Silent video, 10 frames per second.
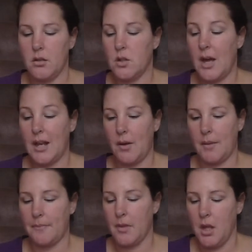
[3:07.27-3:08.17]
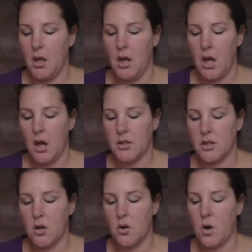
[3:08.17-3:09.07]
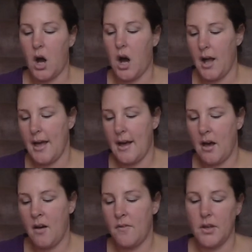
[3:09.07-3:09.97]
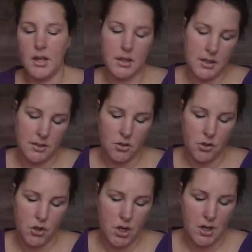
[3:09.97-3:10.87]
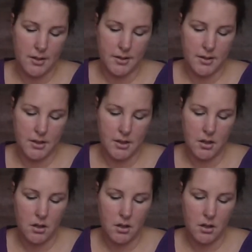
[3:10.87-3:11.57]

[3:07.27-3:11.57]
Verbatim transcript: So anyway, so I have, and this is just